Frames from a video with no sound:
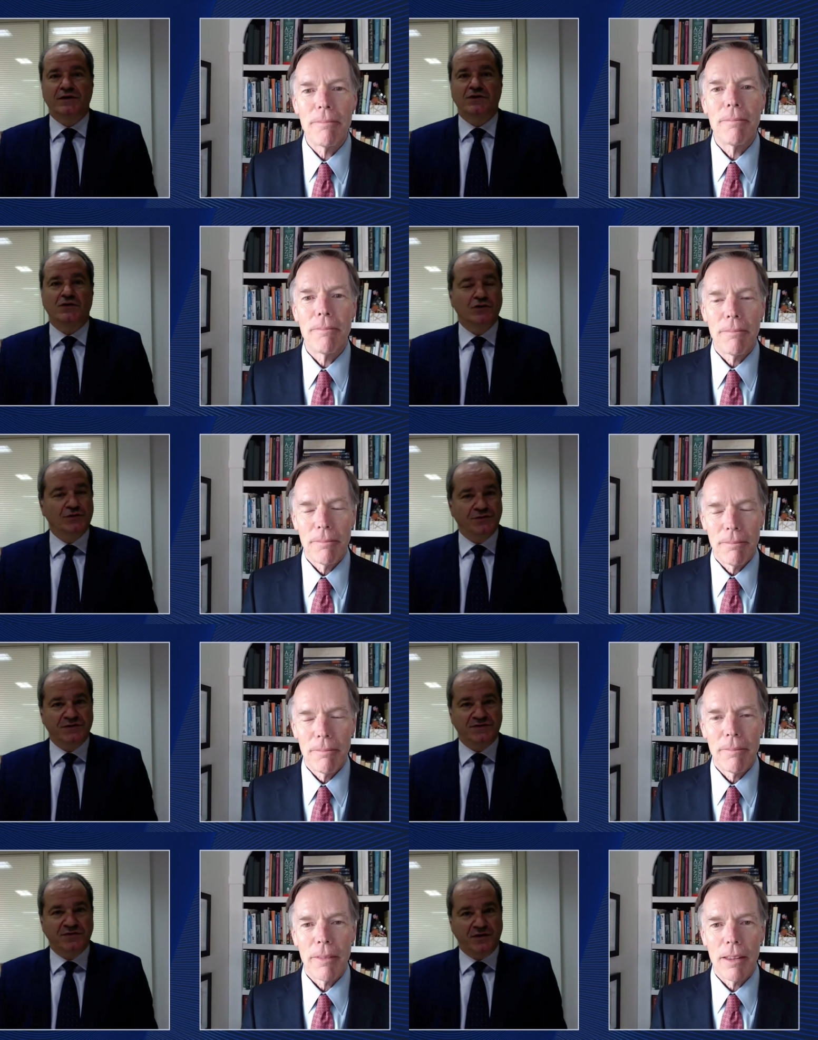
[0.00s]
Speaker 1: we conclude
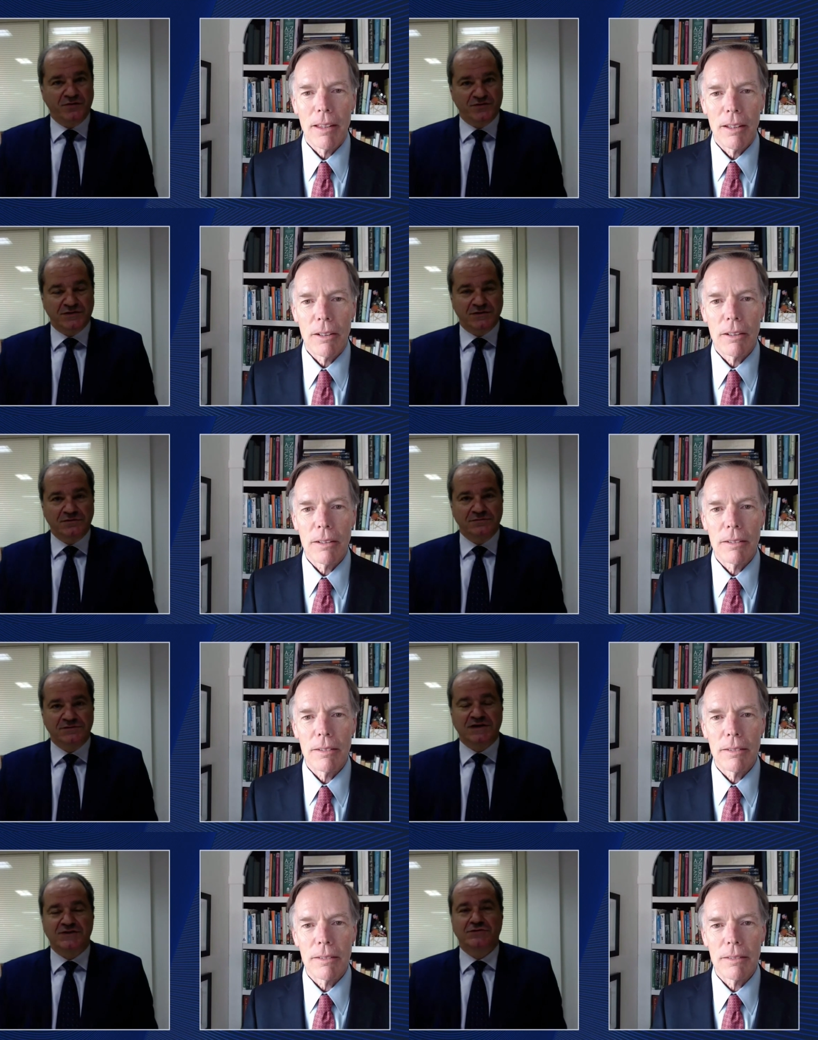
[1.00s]
this very interesting
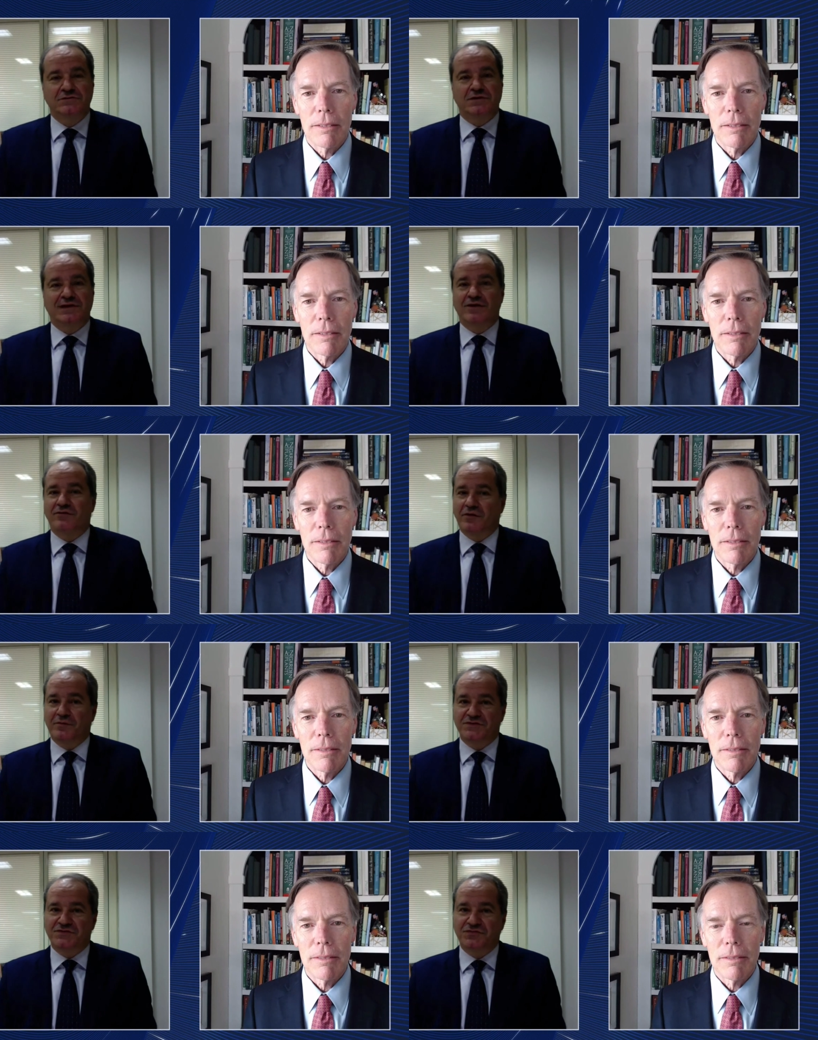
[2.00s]
discussion. Thank you
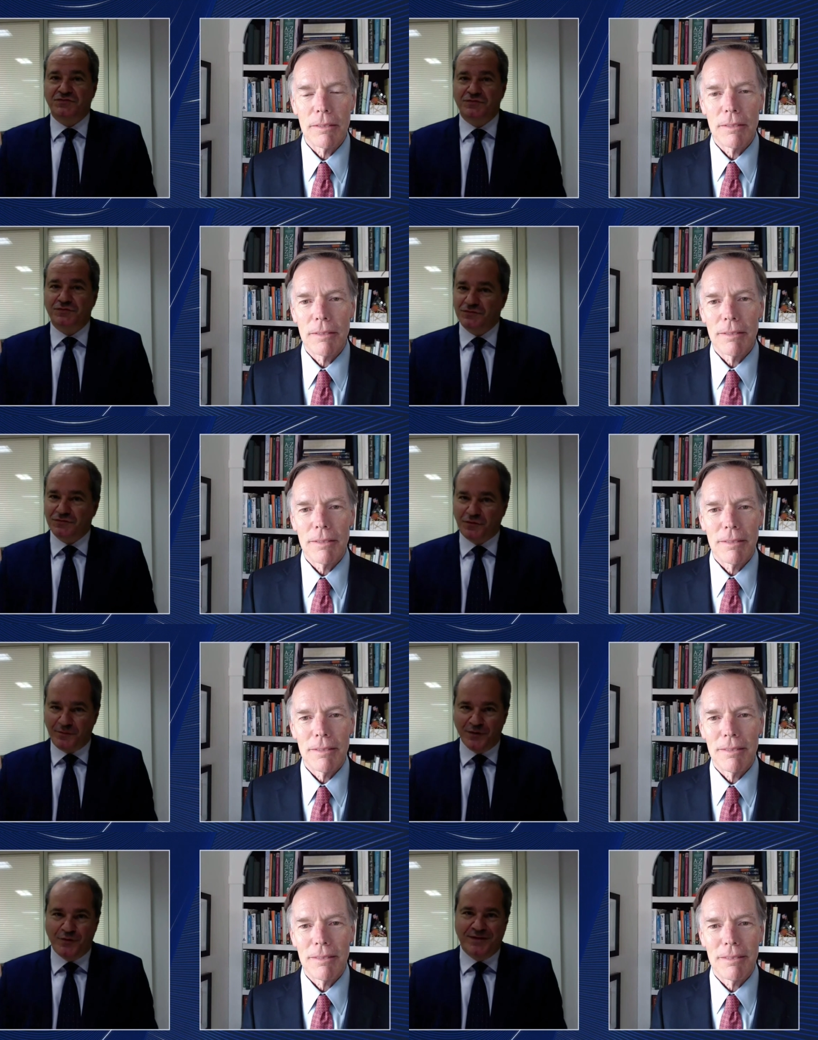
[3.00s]
very much
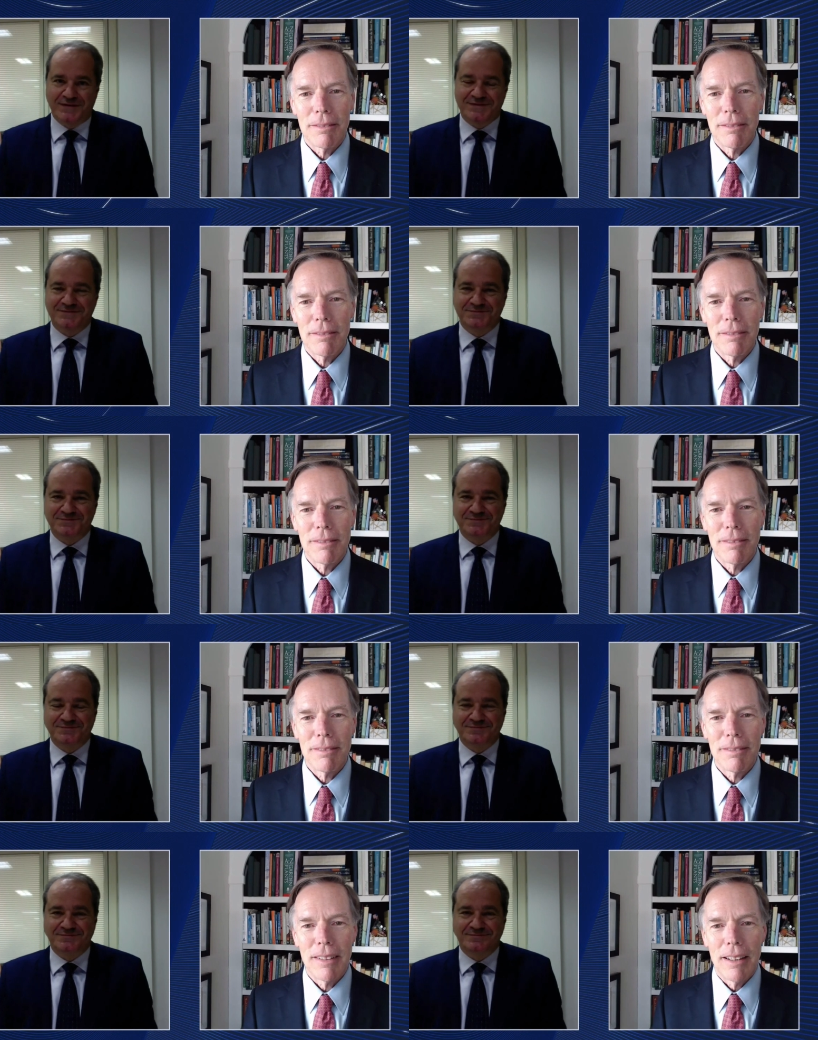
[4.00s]
for being with us.
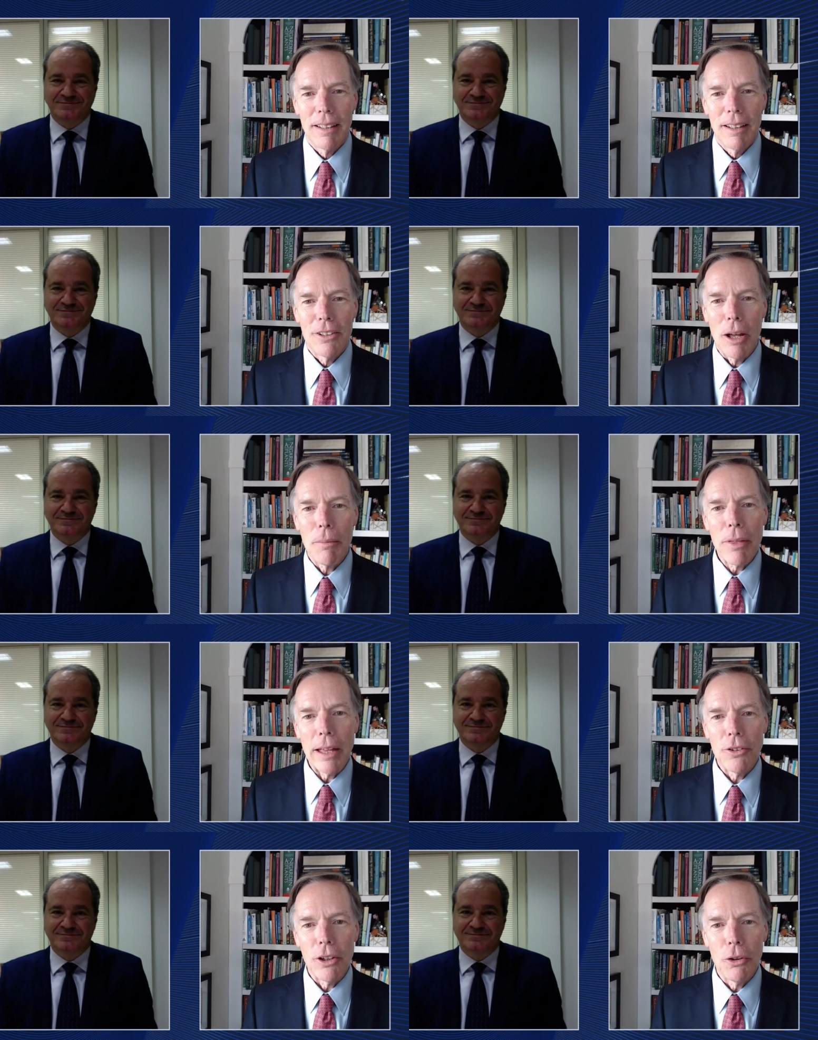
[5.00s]
Speaker 2: Tom,
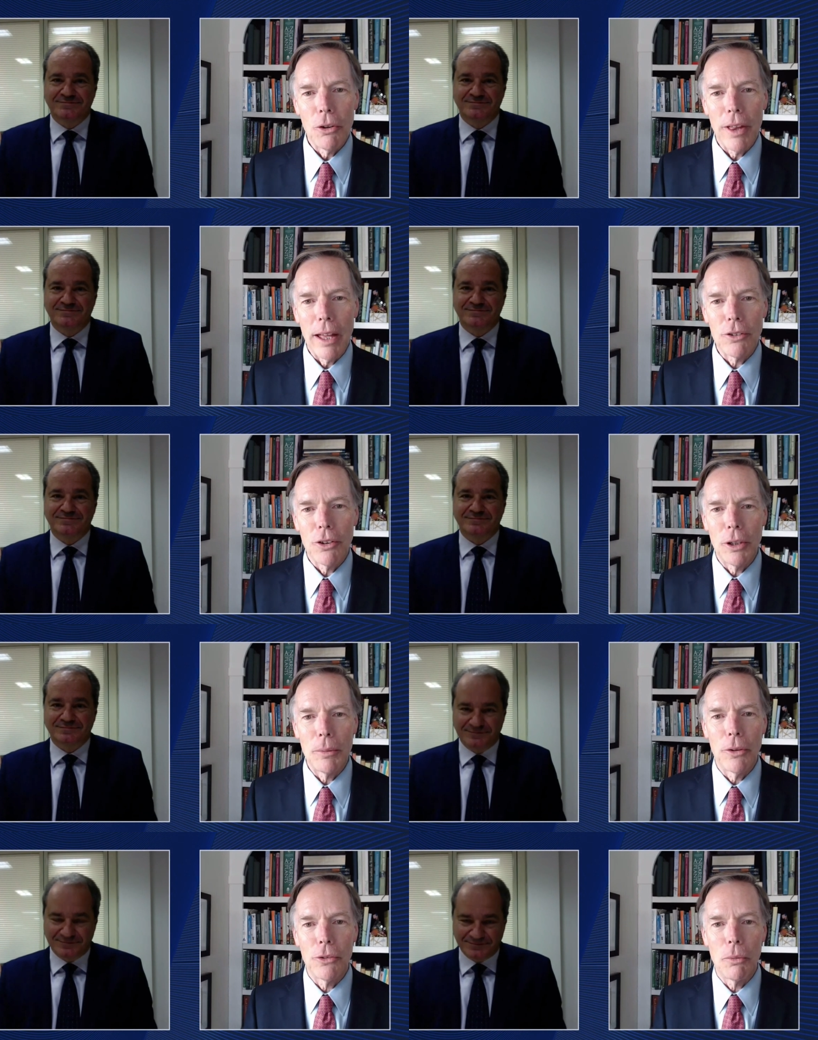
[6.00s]
thanks to you. Thanks to
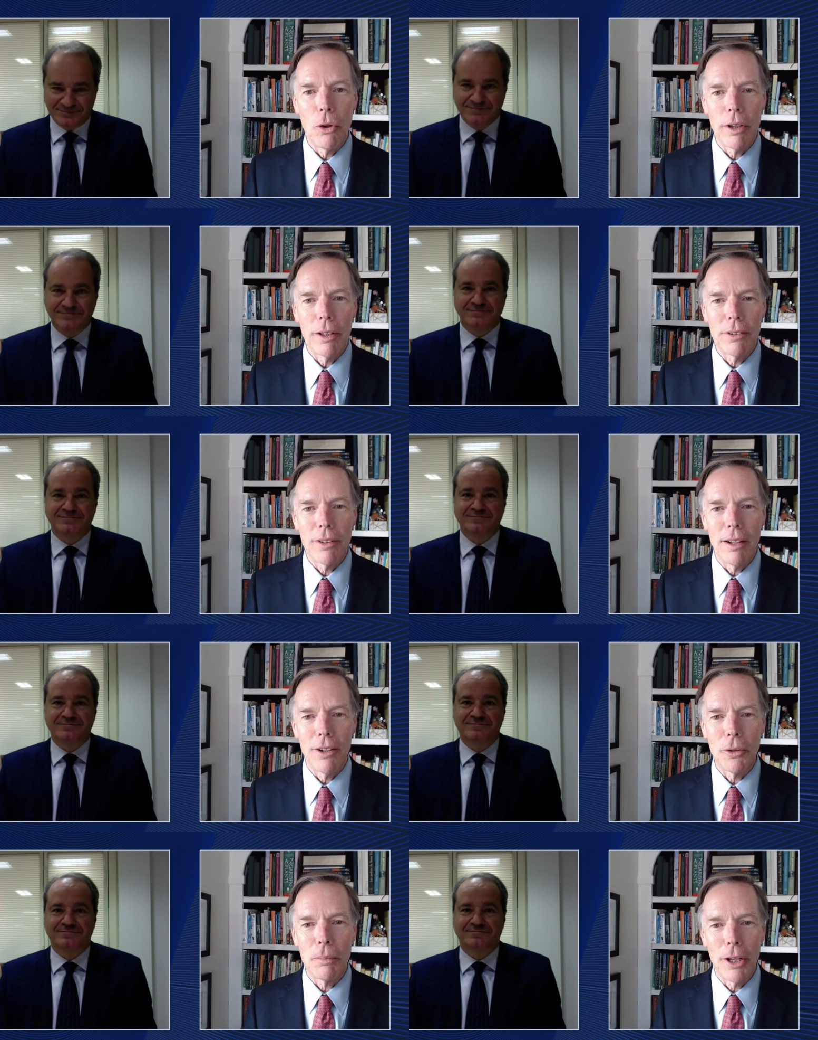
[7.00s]
Simeon Somokas,
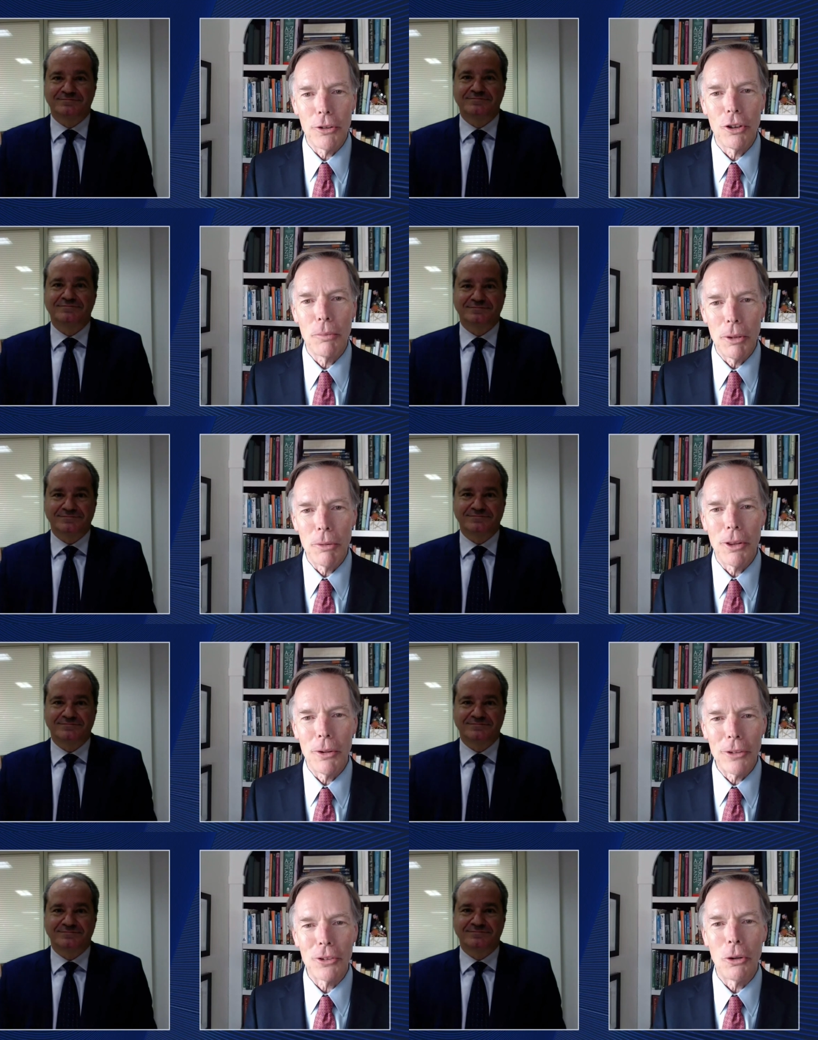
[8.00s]
and it's a pleasure to be
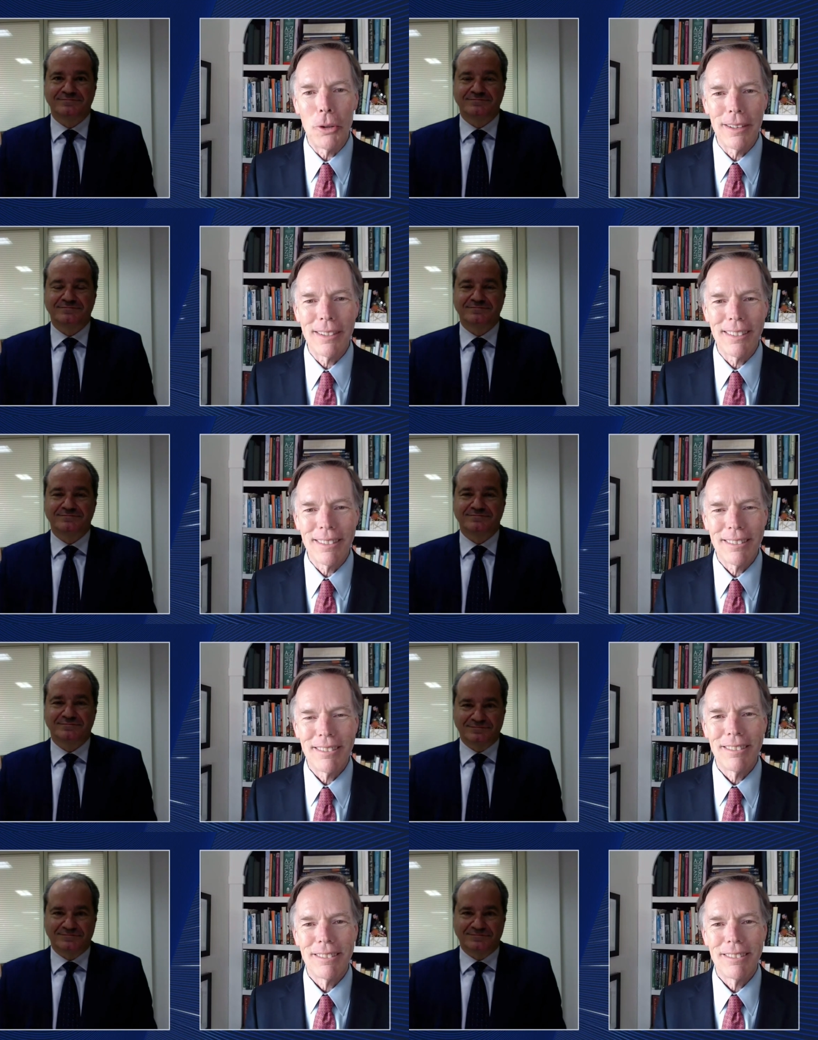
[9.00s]
with you, as always.